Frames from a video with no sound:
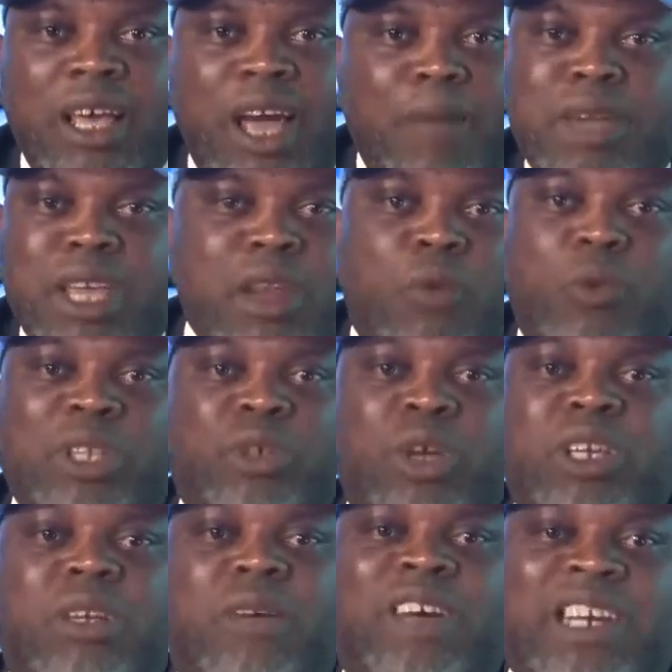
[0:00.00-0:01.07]
I mean, we're
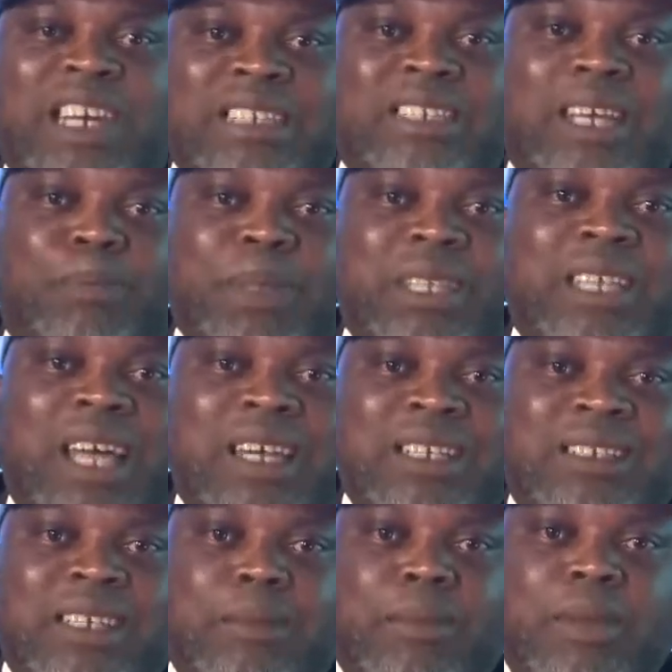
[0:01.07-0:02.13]
talking of crass
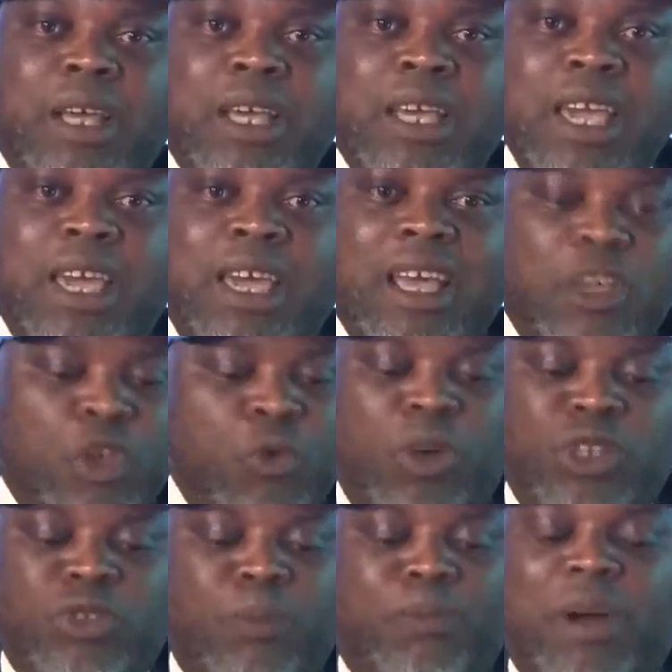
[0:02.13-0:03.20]
capitalism here. You
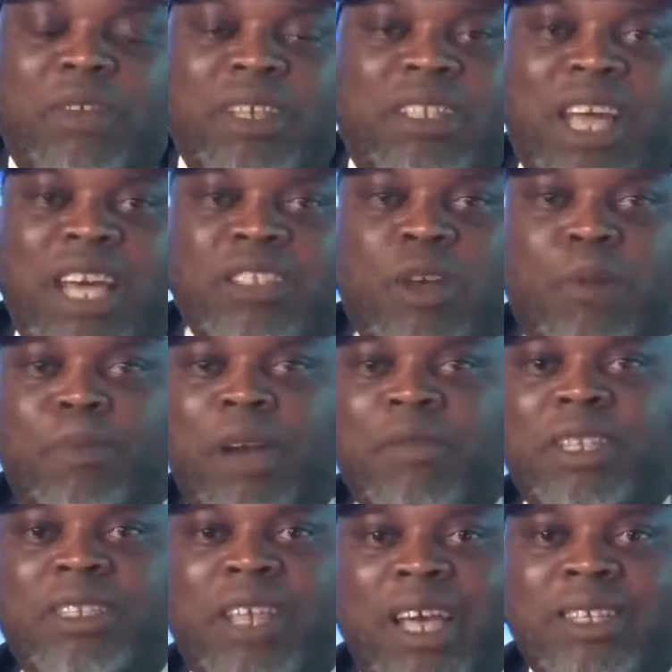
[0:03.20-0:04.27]
want to privatize all
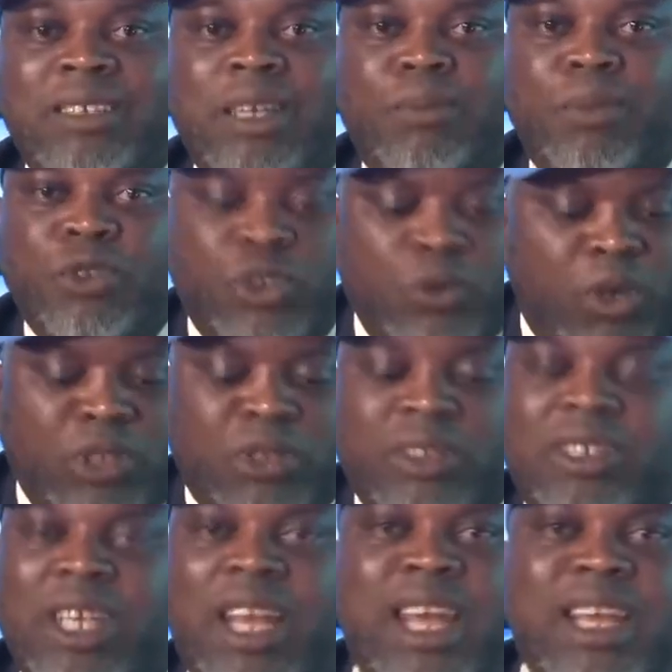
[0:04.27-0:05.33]
privatizables. You want to
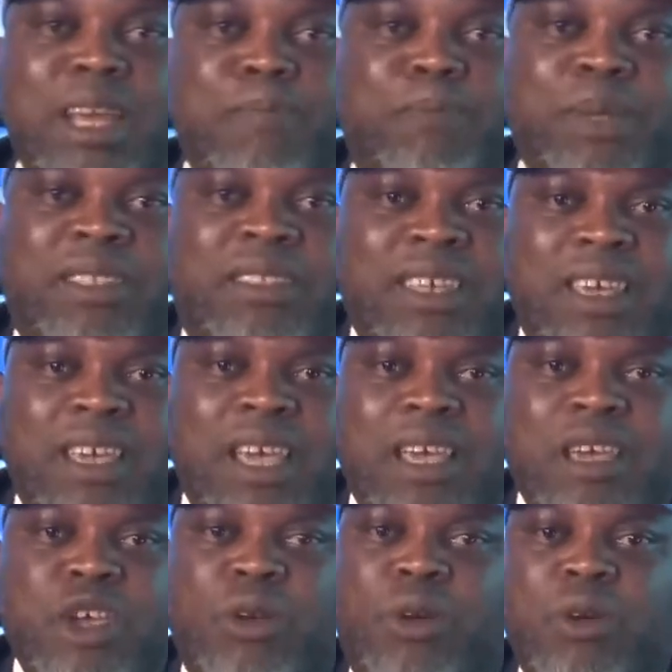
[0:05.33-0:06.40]
sell NNPC,
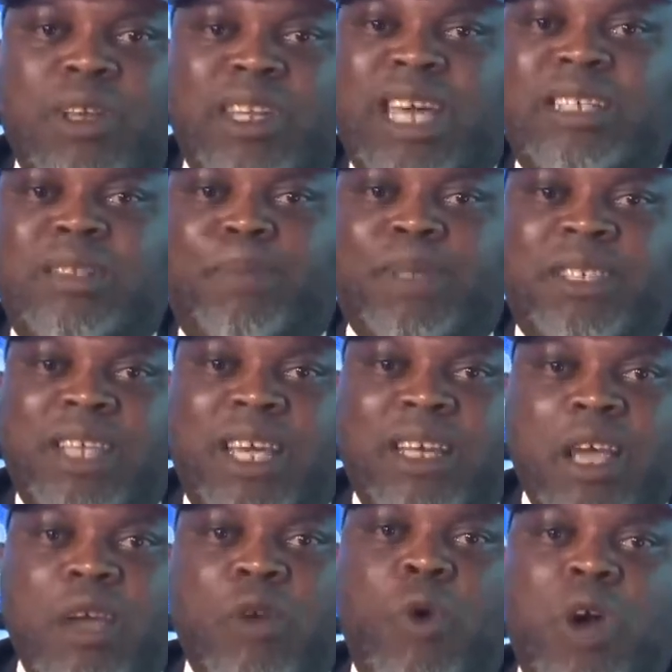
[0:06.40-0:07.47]
you know, 90%.
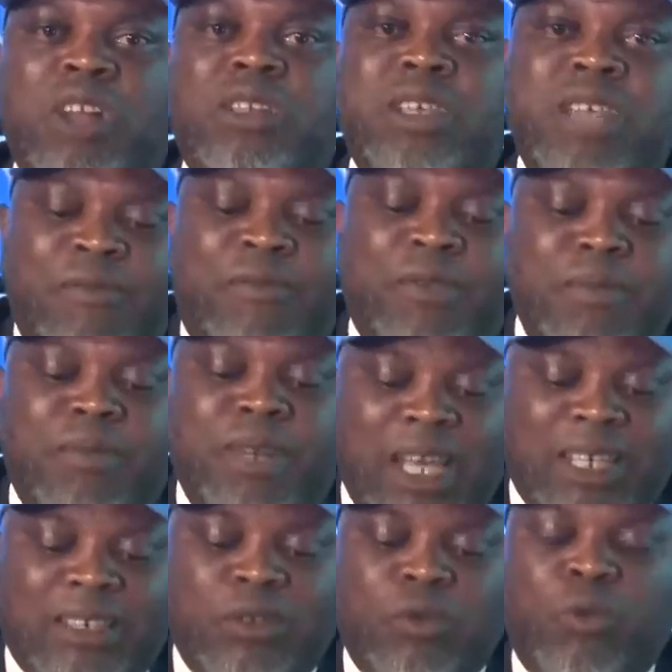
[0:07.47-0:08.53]
What gave him
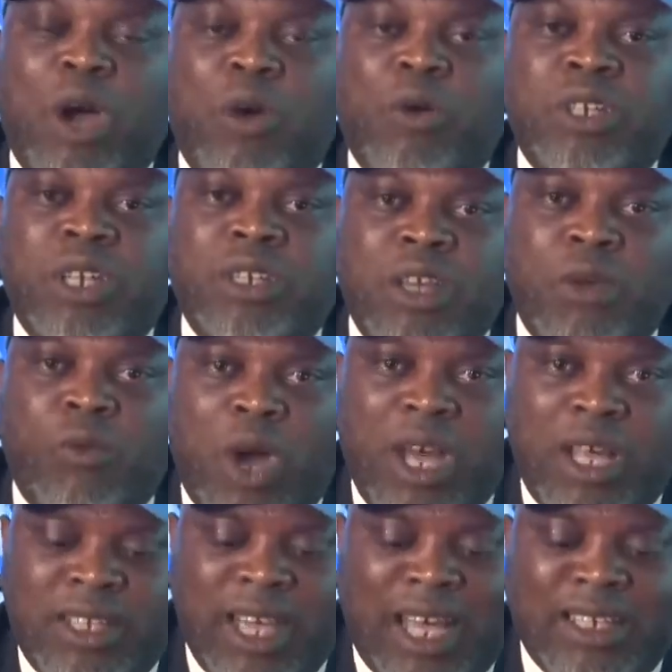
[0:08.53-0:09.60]
that?
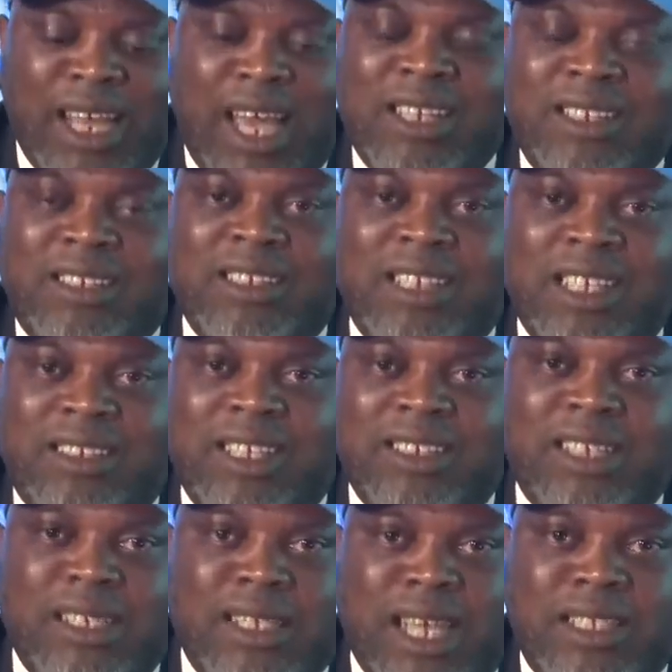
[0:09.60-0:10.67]
Why is the analysis that says
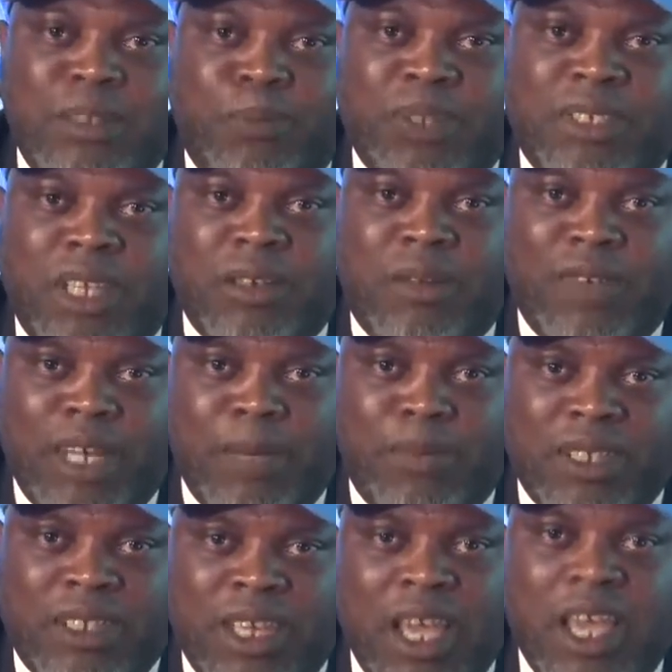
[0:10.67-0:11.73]
that 90% of
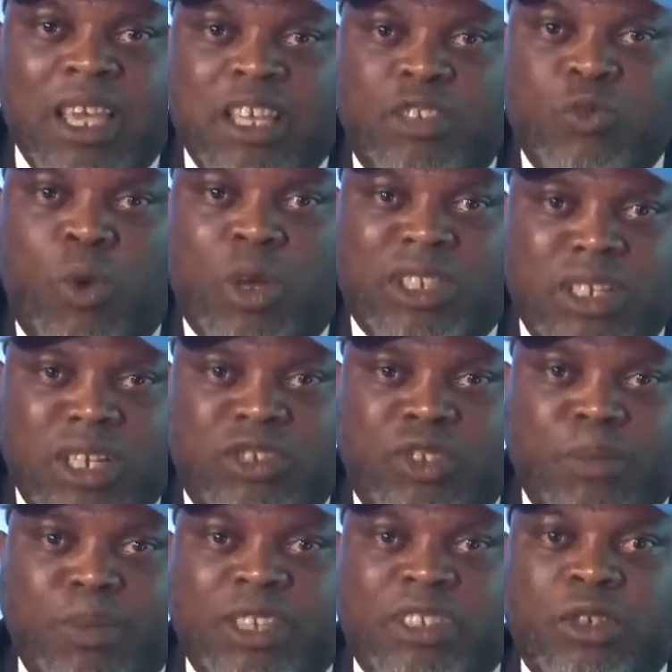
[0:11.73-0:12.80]
NNPC is what needs
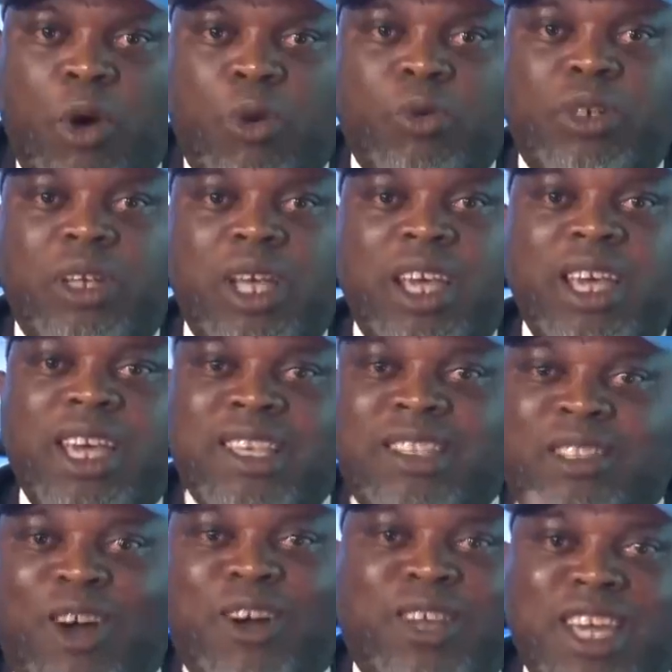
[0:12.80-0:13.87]
to be sold? He's
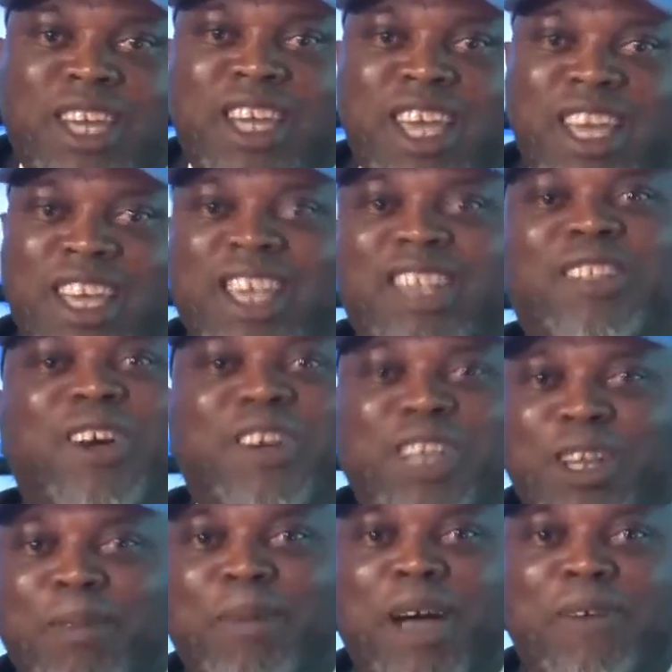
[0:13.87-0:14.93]
talking
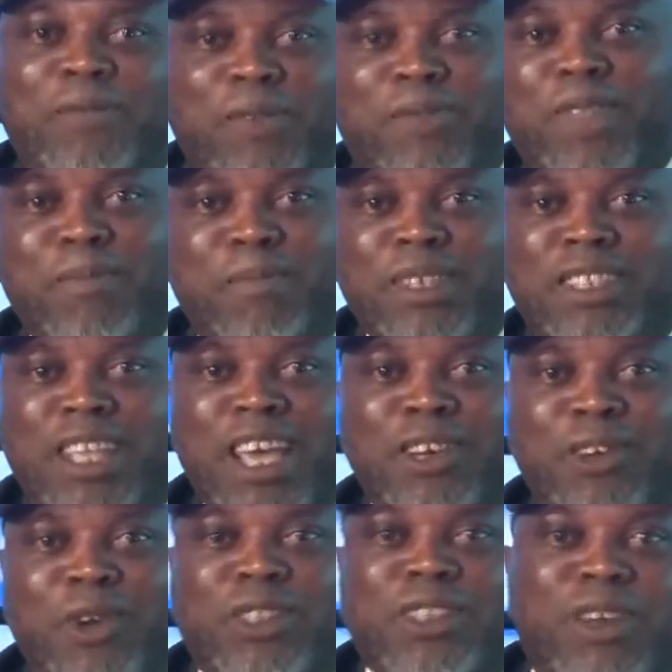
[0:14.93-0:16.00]
about 15%
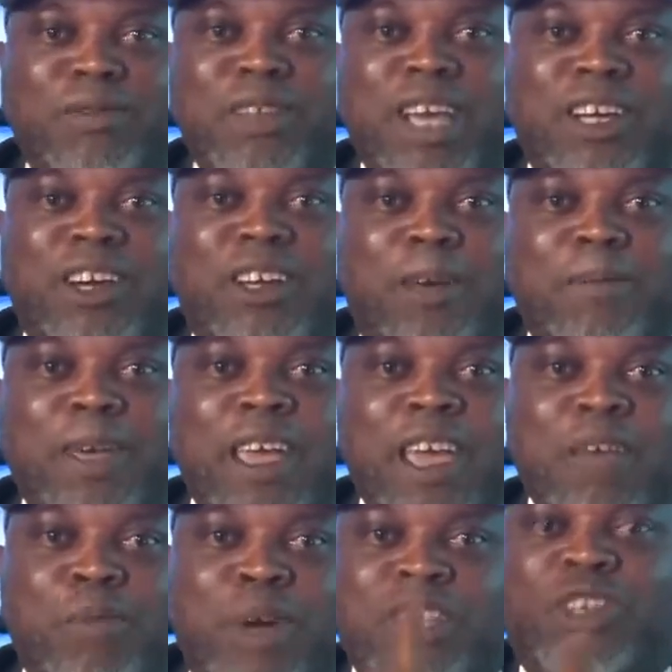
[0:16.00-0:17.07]
growth of the economy,
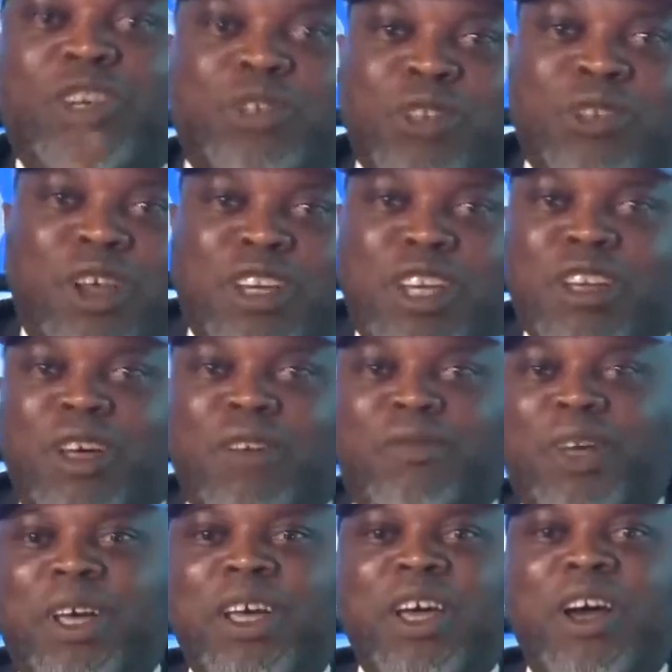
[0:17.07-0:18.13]
but he's also talking
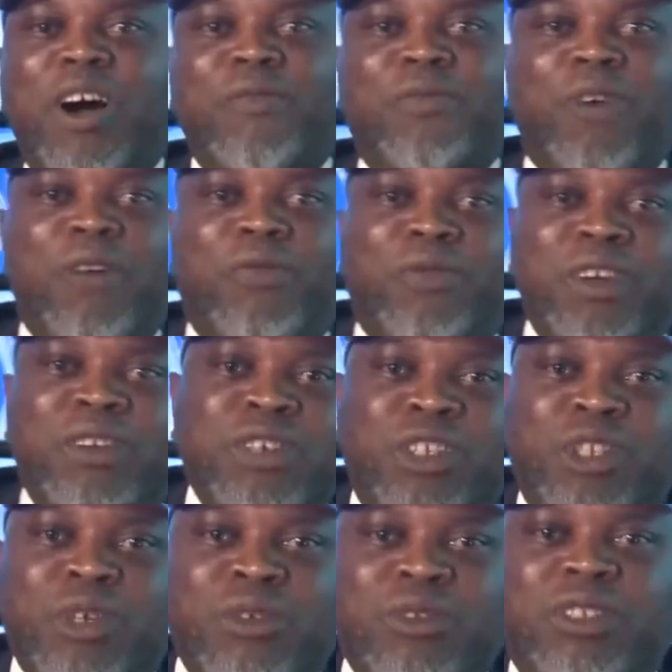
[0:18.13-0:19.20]
of
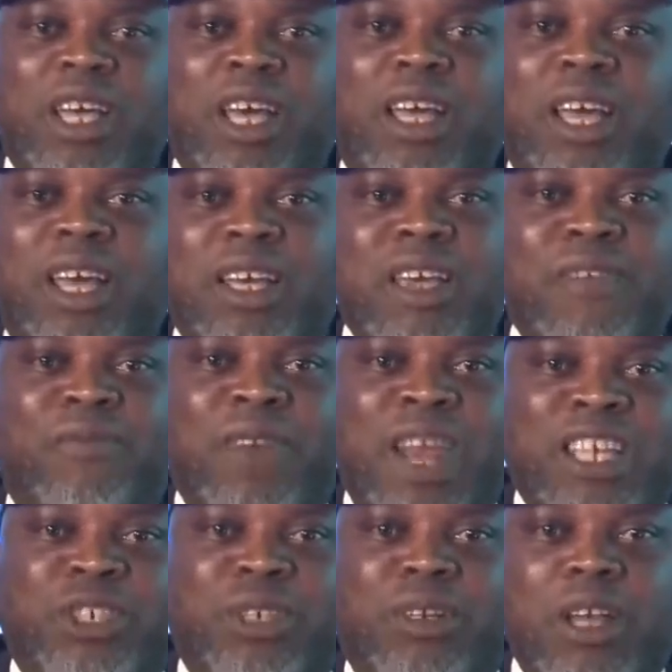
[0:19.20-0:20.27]
reduced
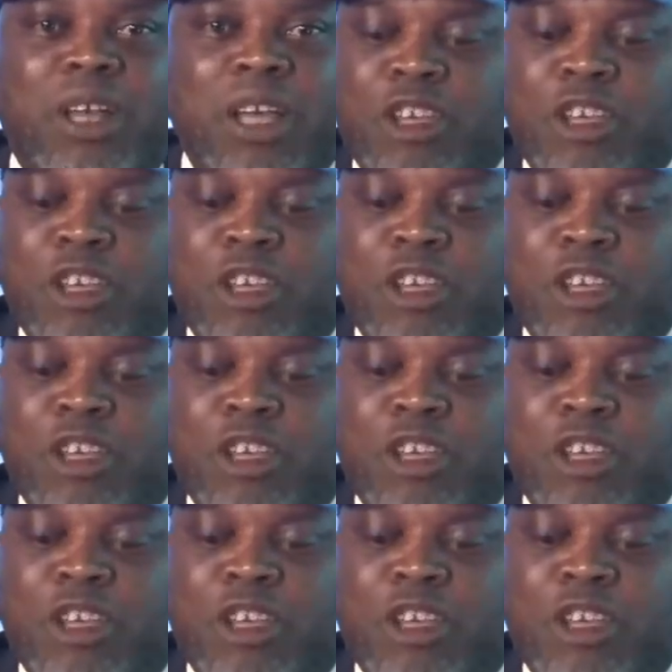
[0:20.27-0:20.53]
inflation.